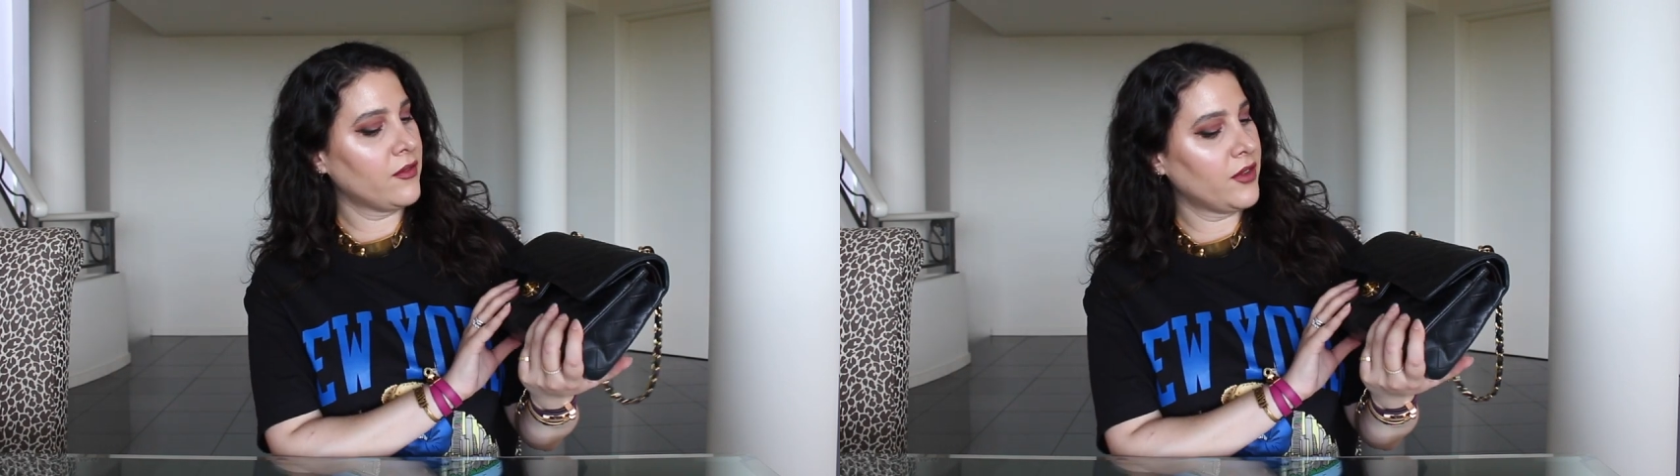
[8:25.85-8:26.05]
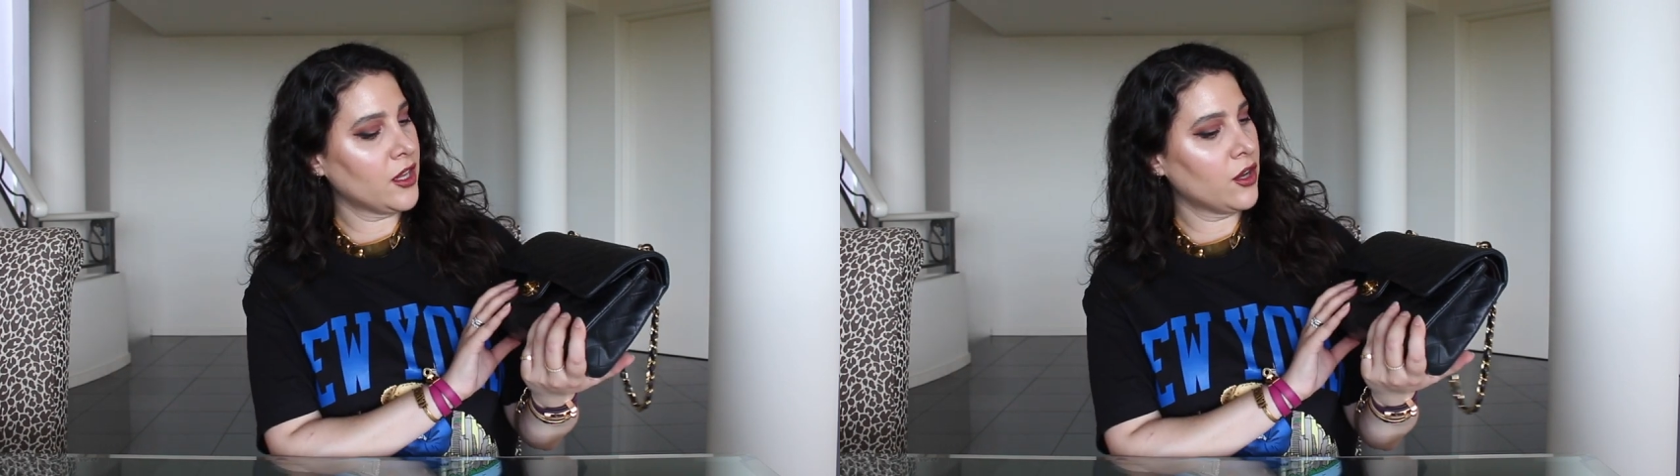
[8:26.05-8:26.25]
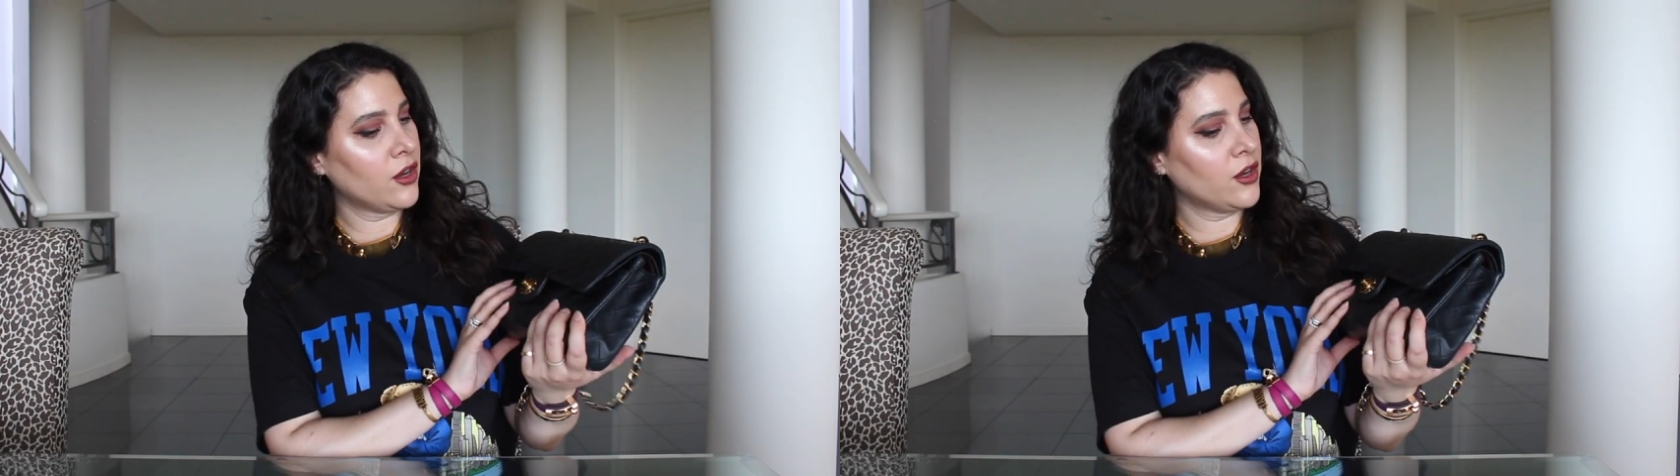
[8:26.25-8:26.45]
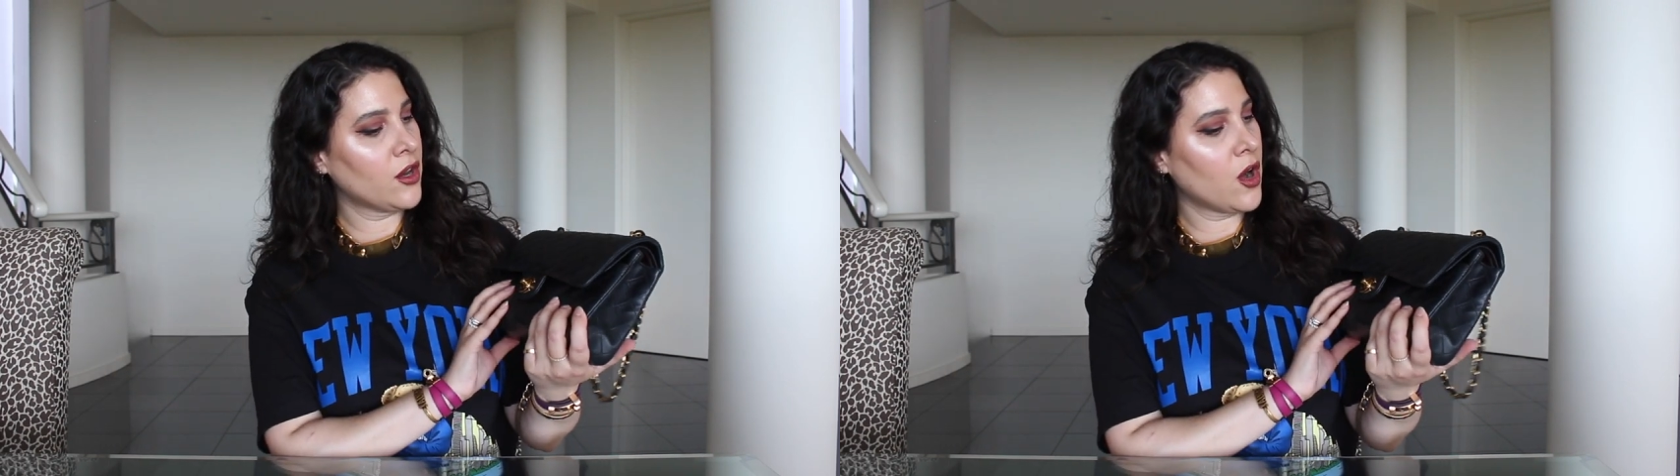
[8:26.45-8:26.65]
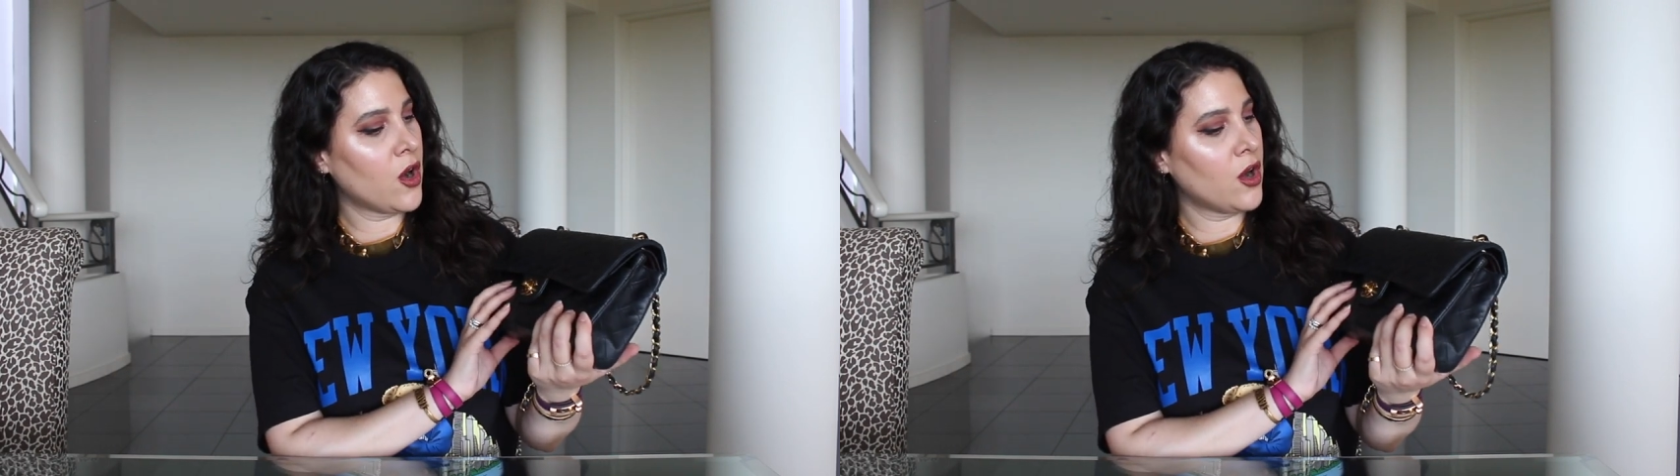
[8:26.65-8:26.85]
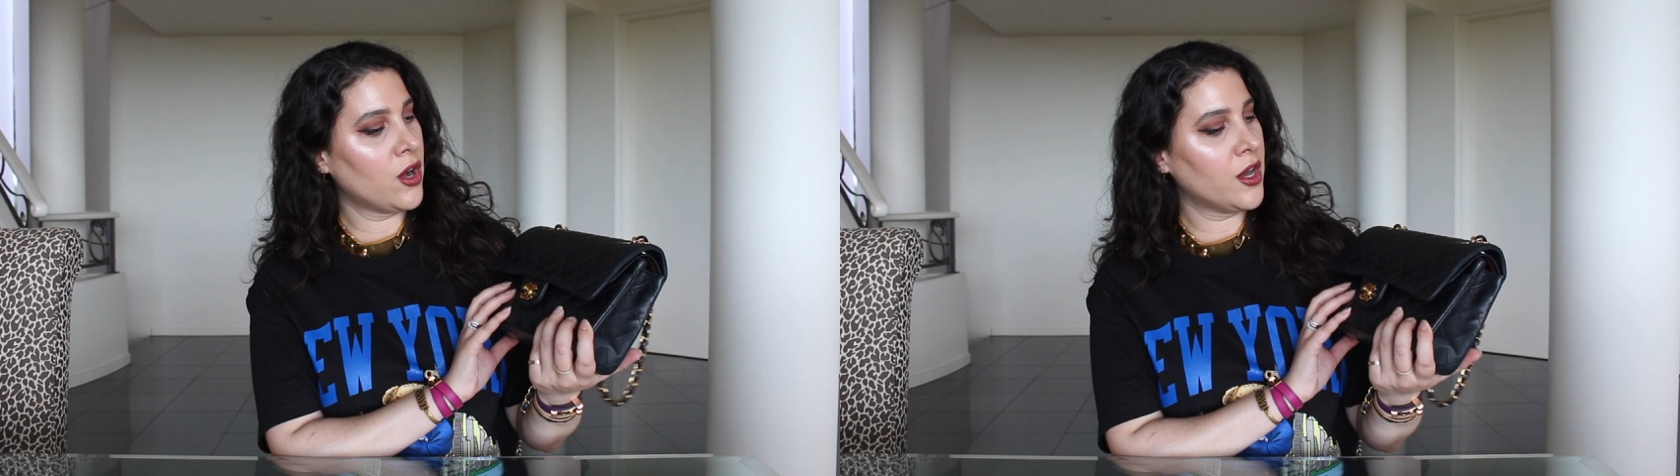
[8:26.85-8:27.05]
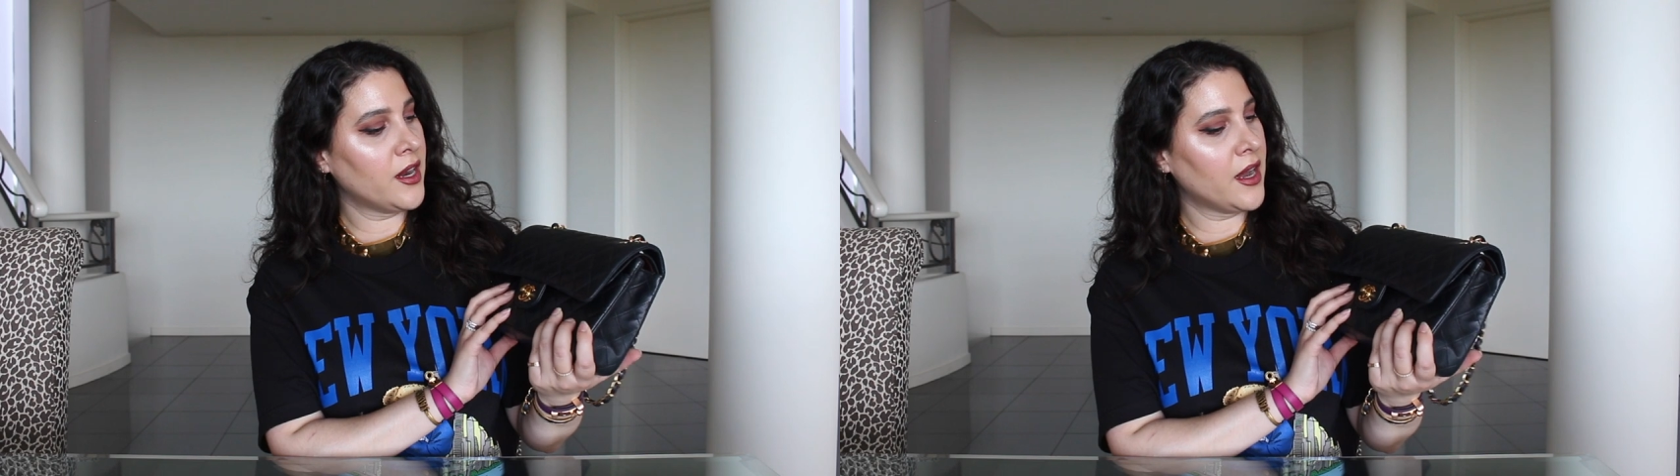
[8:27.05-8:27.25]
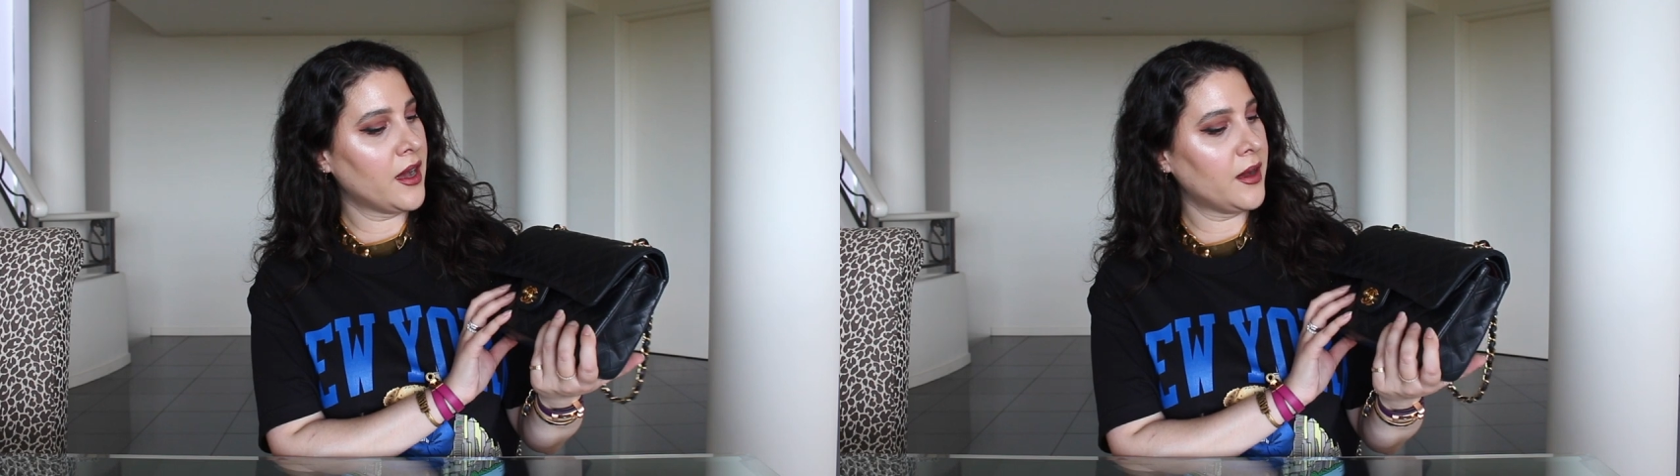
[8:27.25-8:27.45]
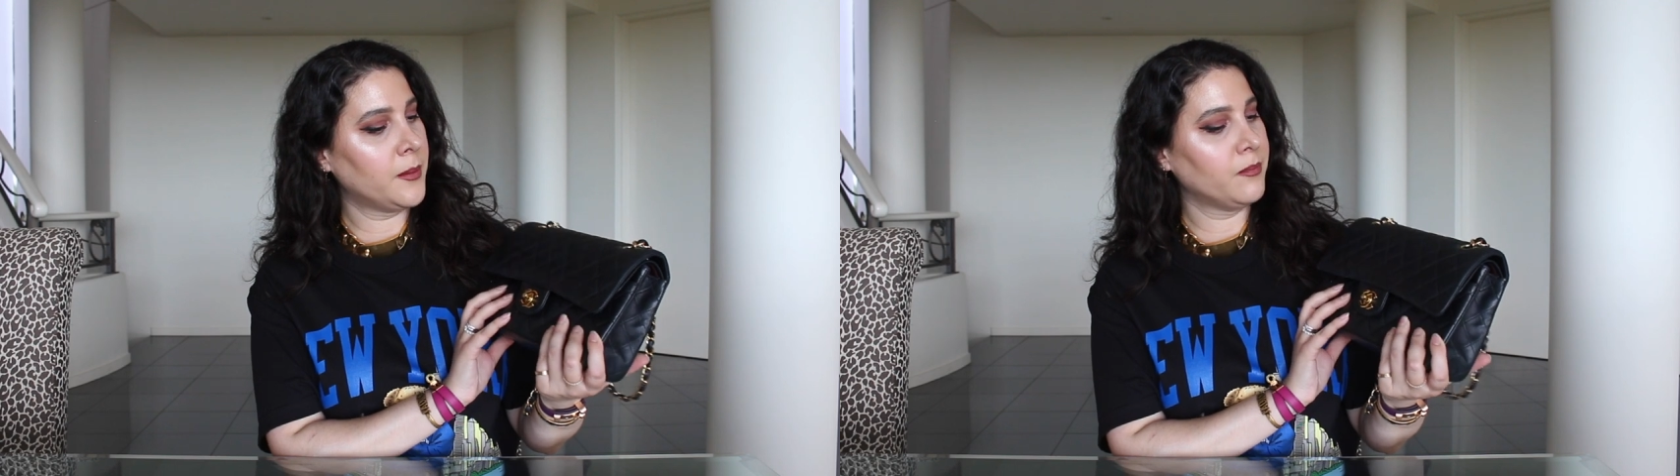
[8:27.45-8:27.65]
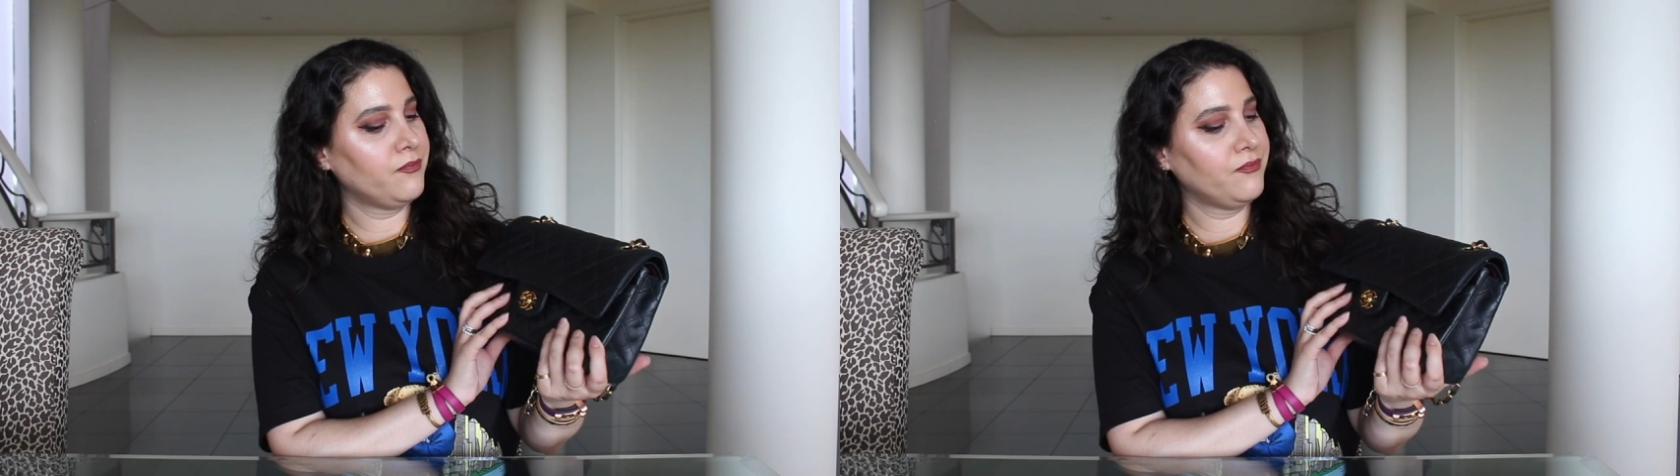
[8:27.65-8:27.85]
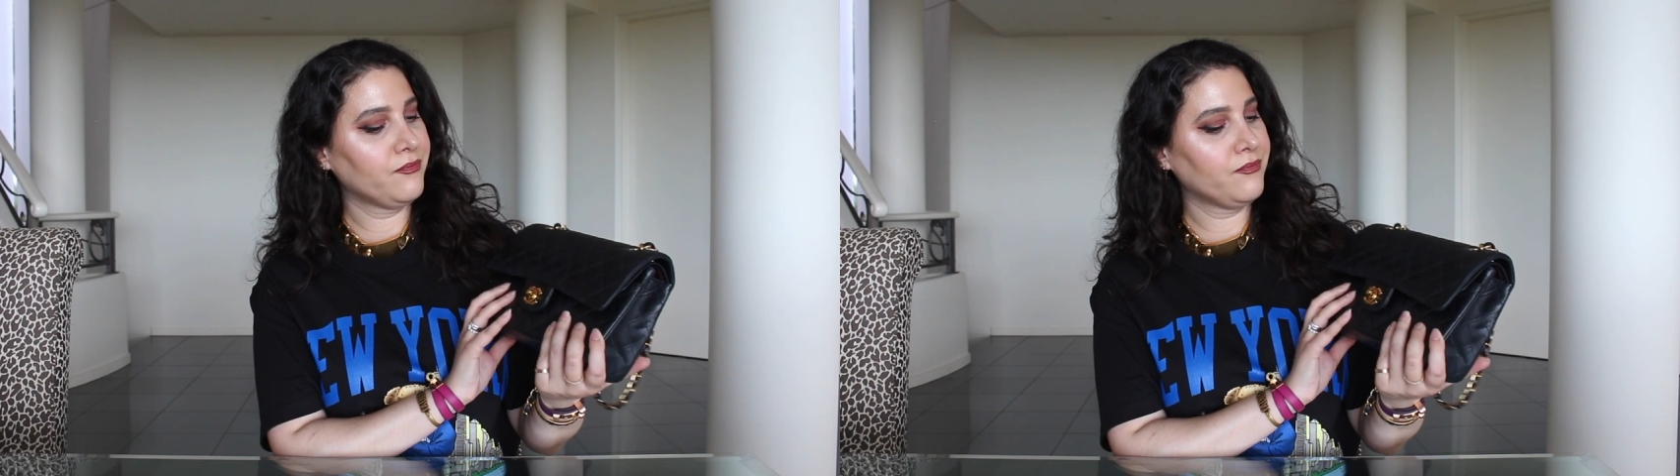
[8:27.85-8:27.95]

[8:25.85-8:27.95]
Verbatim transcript: video on um,